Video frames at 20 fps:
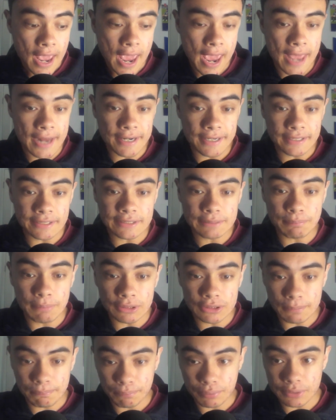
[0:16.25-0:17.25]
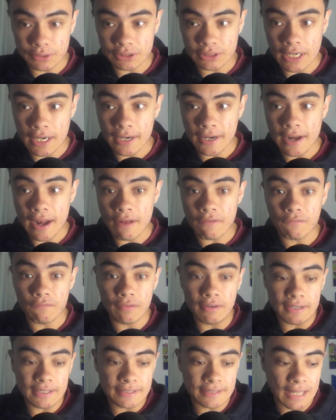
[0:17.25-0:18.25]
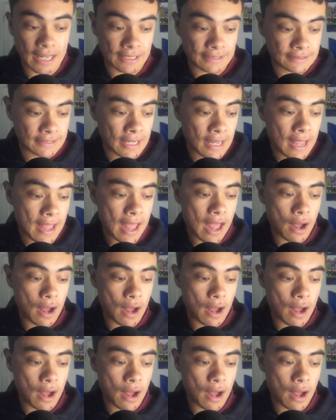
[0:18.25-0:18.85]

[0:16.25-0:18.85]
and it is much appreciated and it really does